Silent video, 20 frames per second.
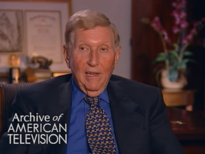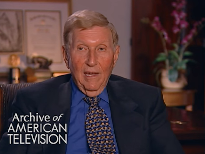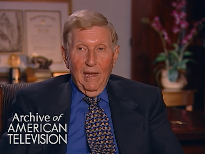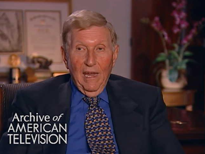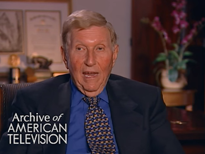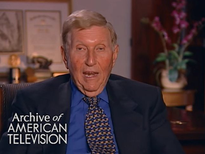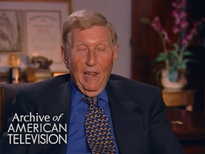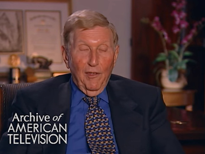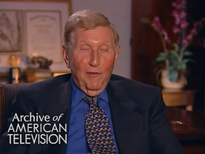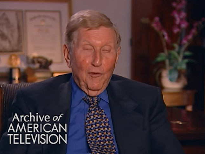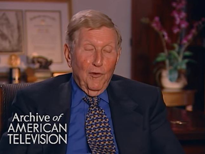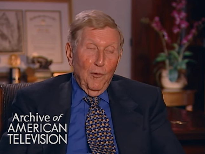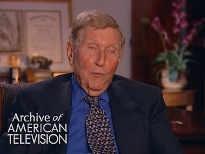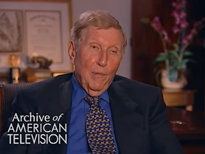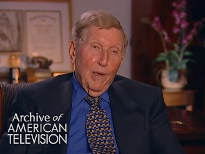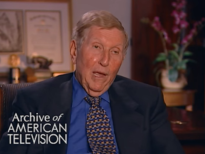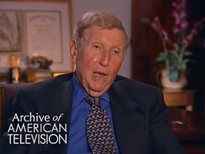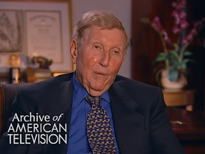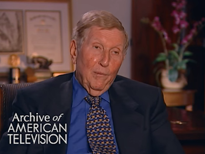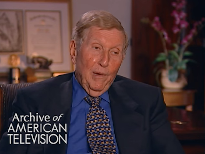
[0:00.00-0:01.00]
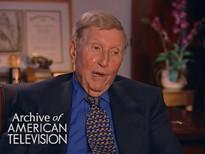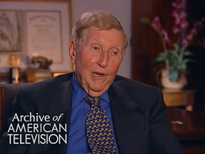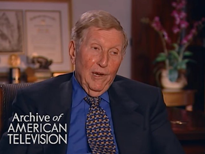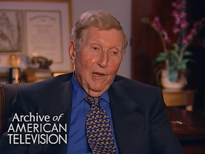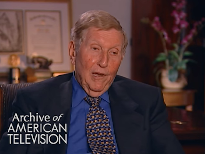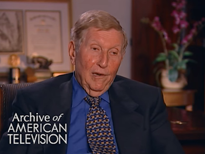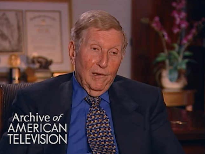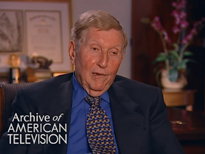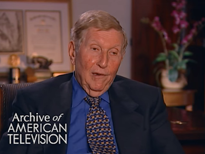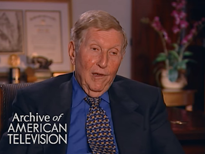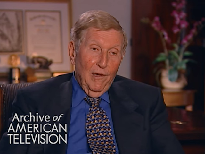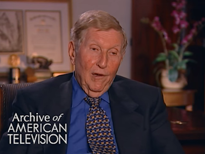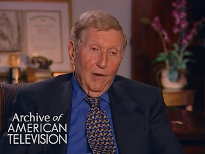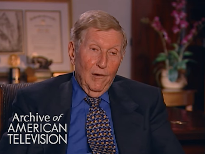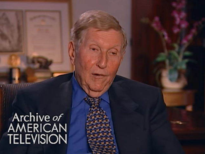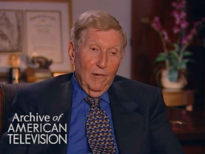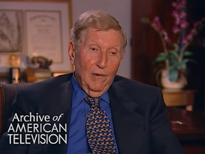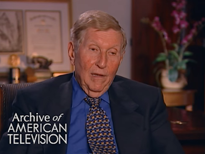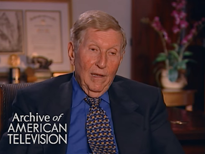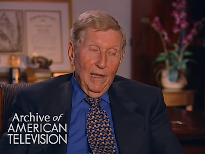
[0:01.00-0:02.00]
And as you may or may not
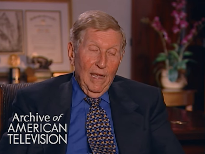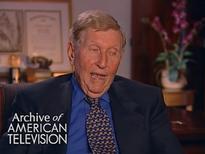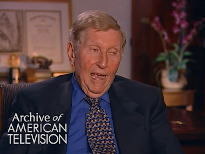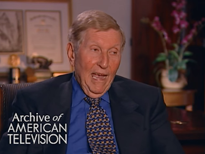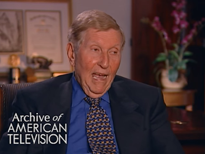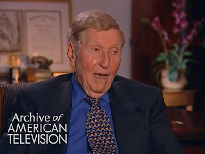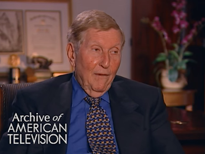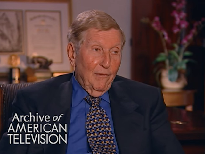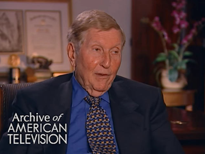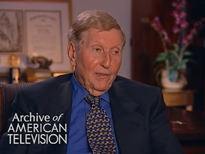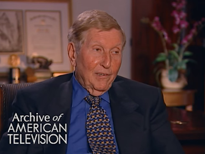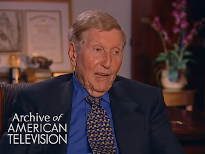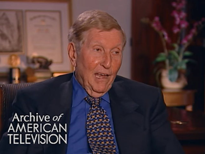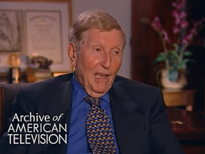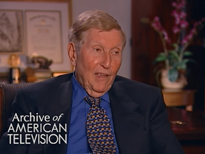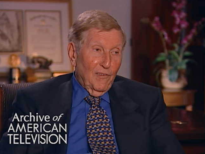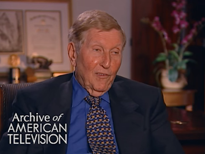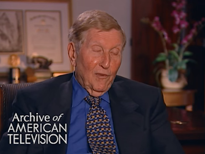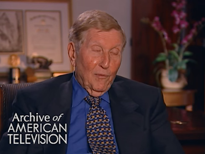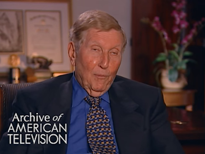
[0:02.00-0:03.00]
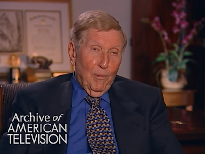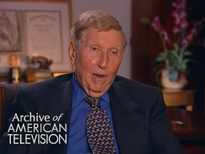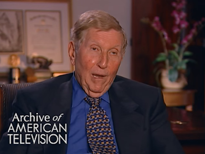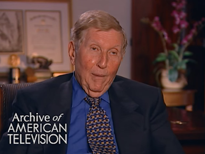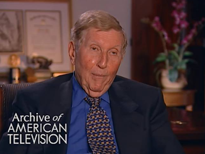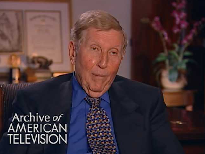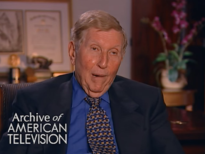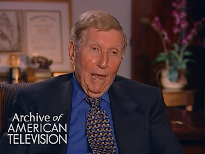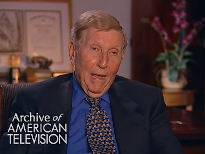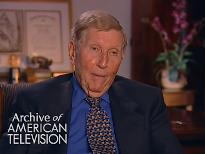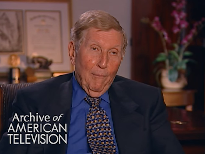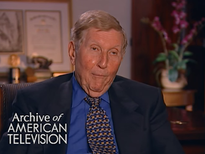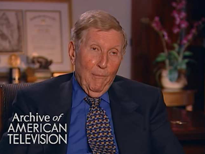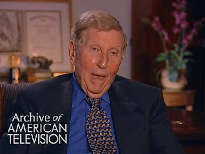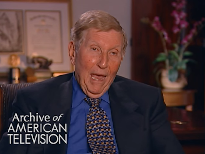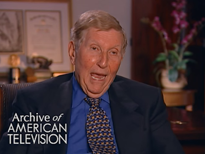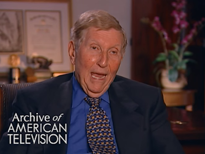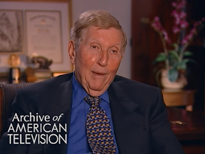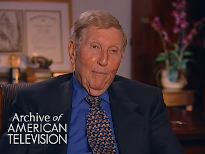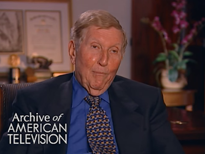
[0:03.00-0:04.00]
know, advertisers black,
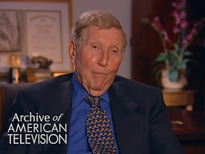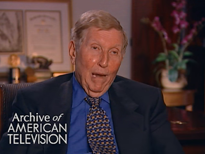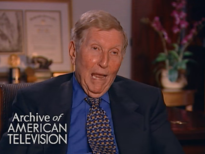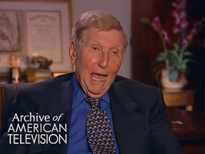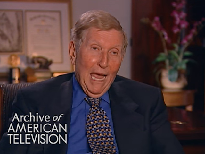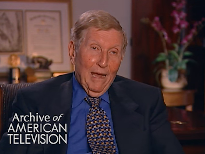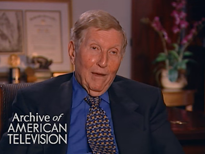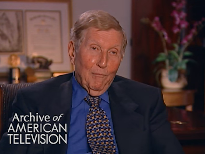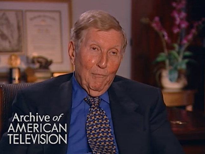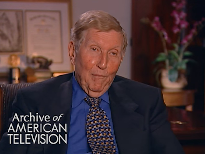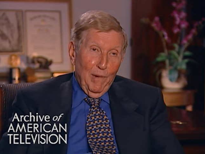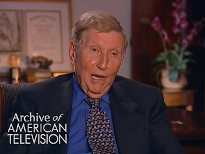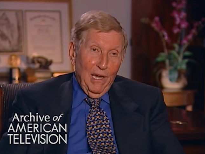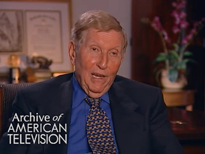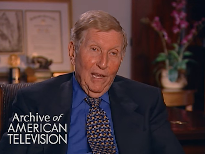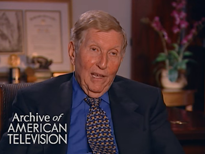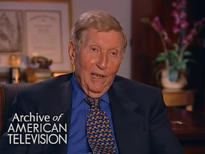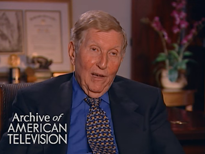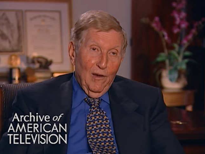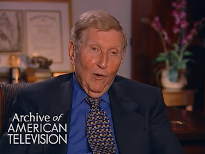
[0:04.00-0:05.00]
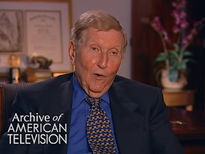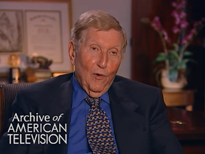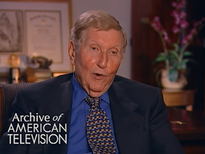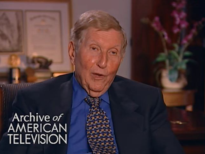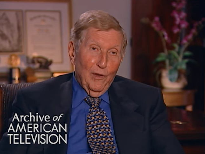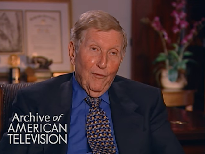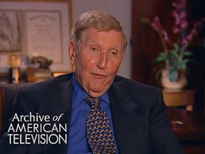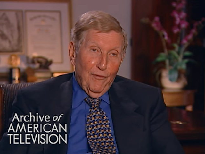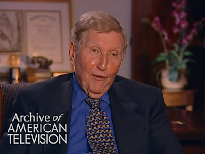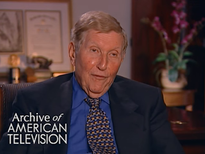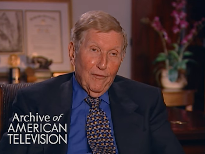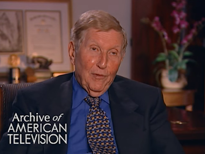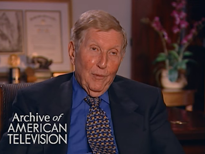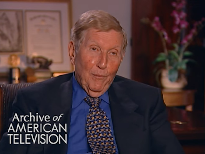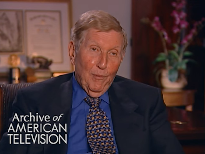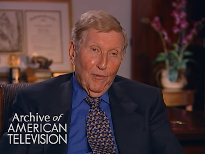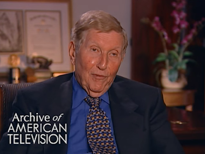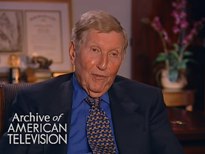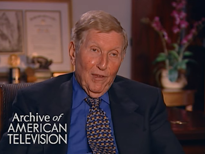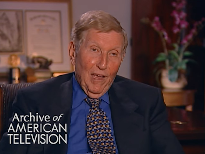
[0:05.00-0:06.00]
pay black media only
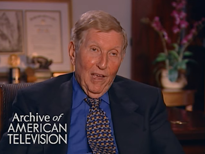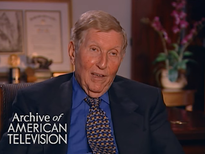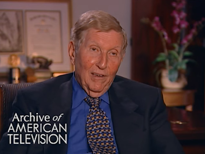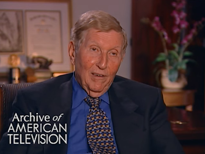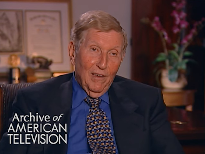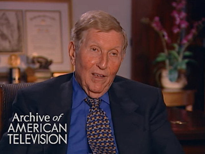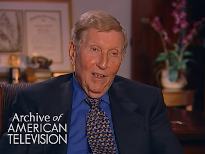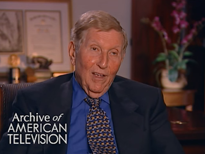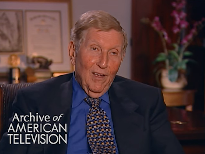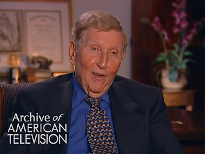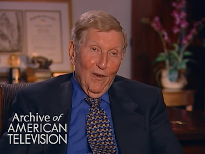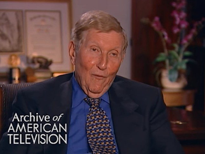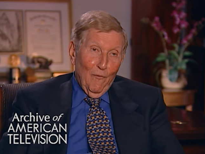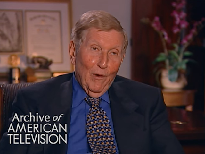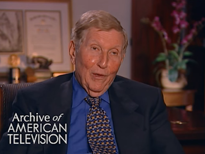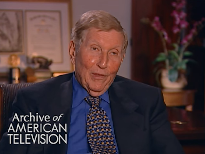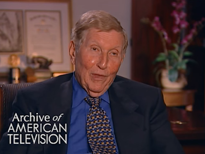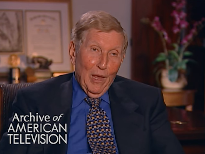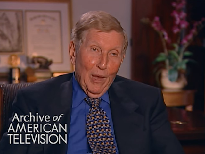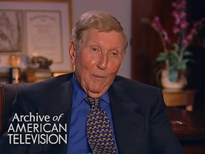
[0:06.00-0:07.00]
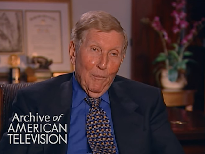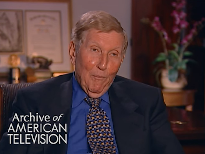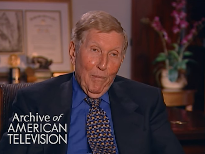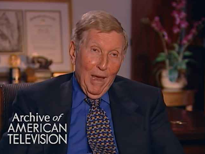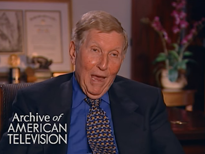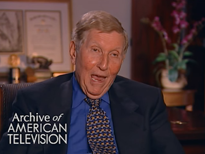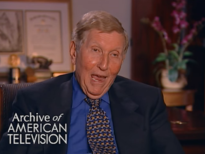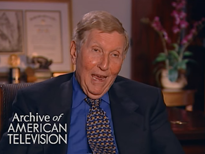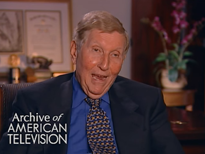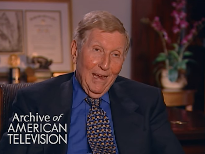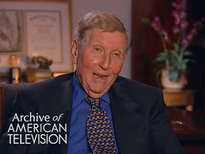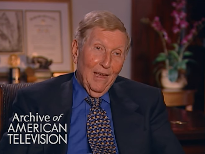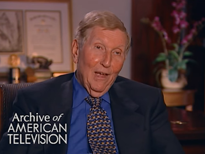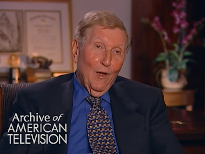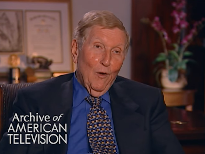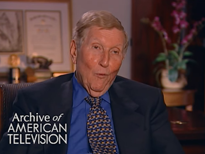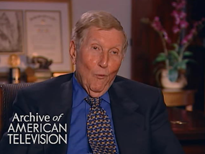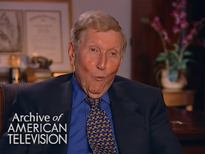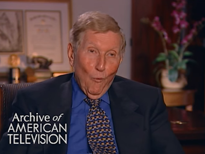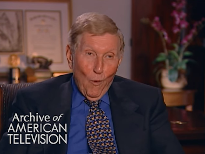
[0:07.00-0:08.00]
50% of what they pay
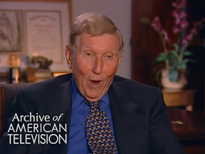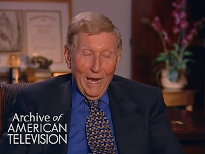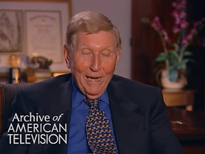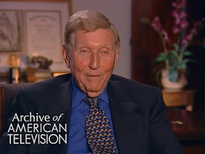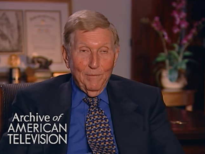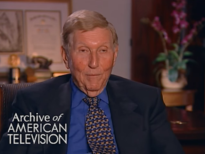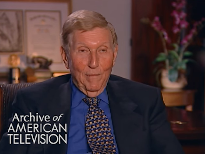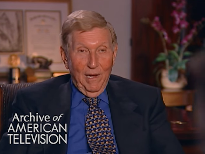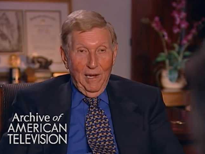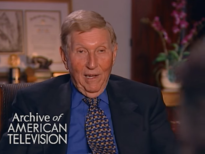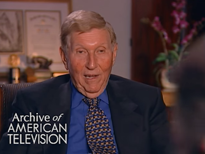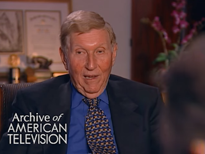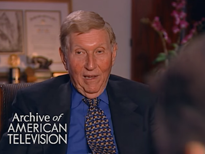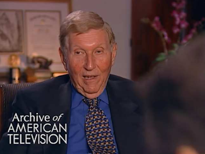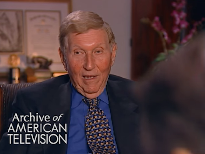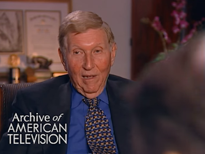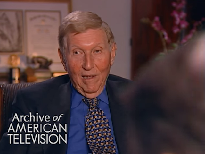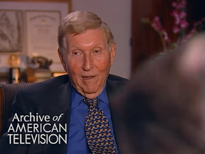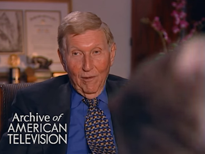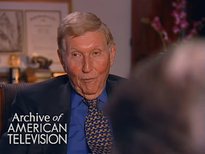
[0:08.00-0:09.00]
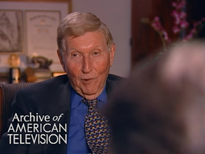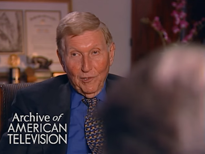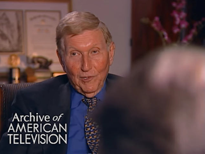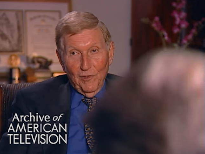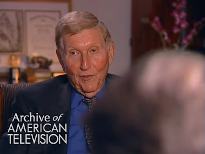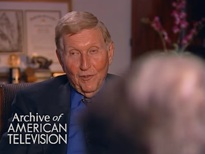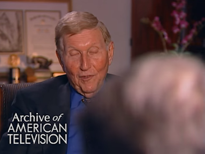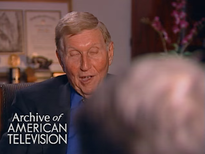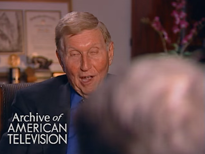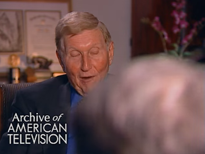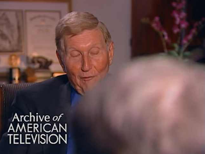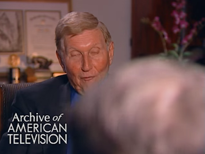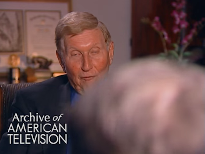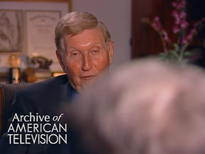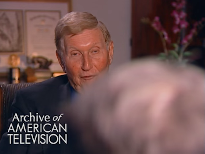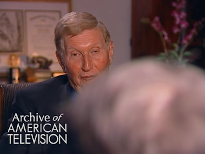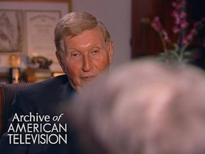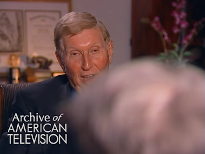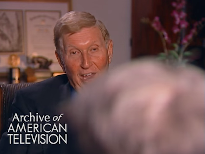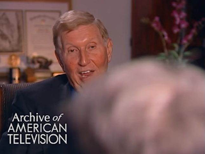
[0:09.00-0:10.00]
white media, which is not
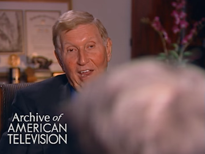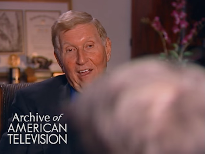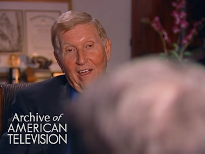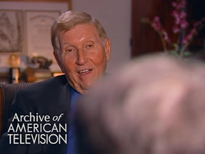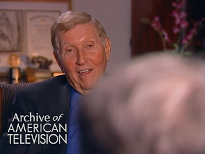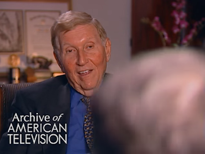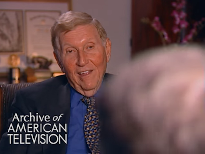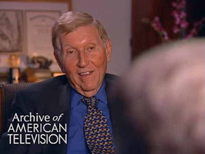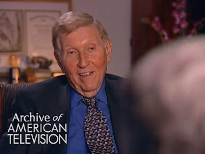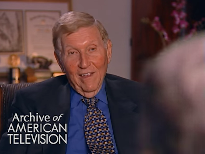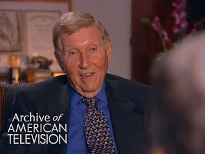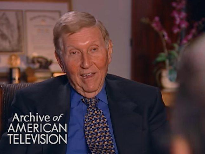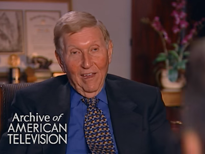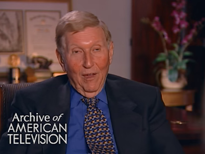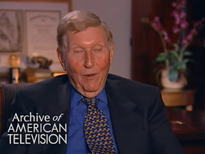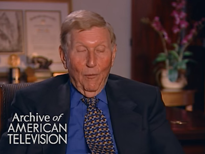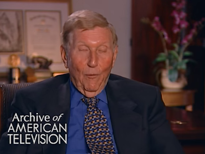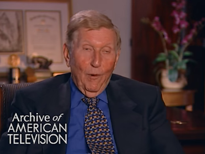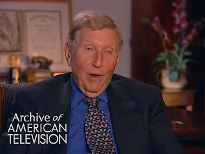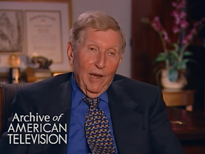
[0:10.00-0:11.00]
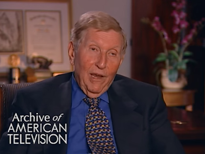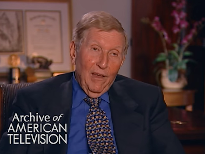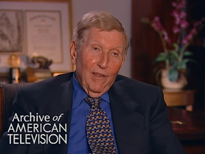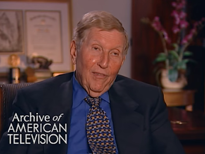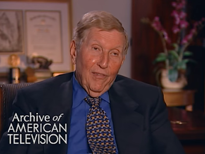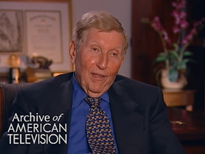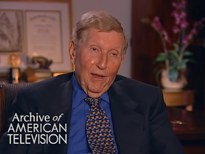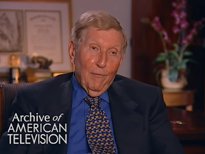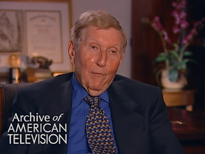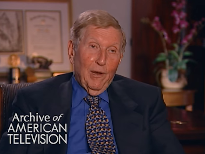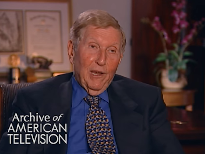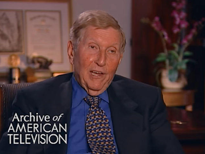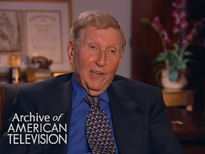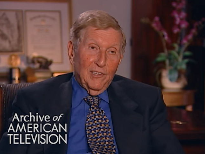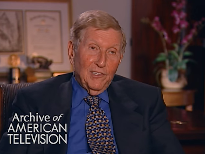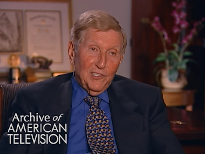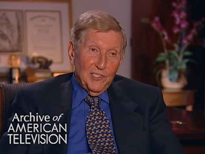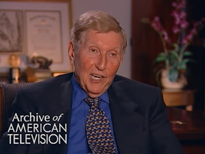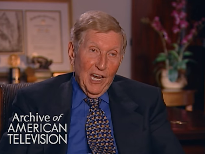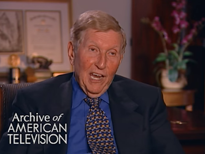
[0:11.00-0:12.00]
fair. And we think we
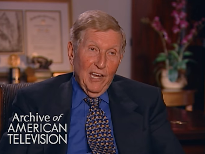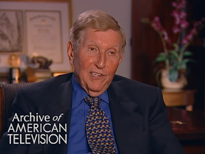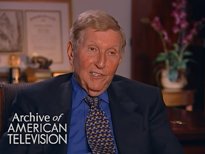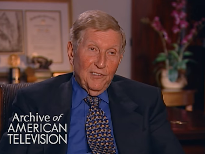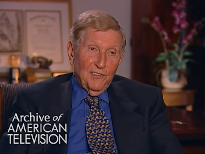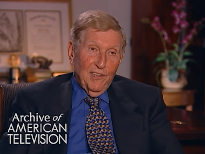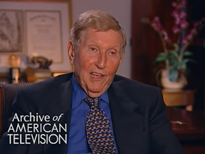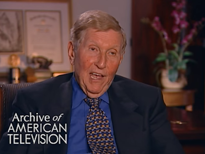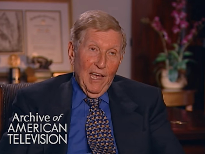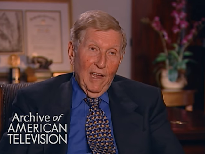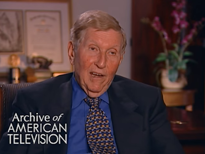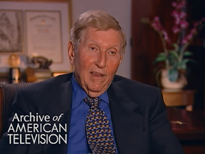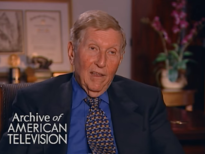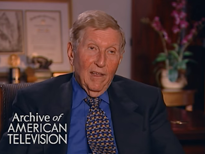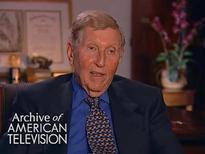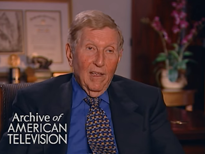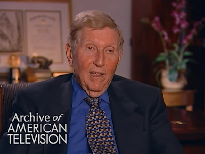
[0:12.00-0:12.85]
can change that.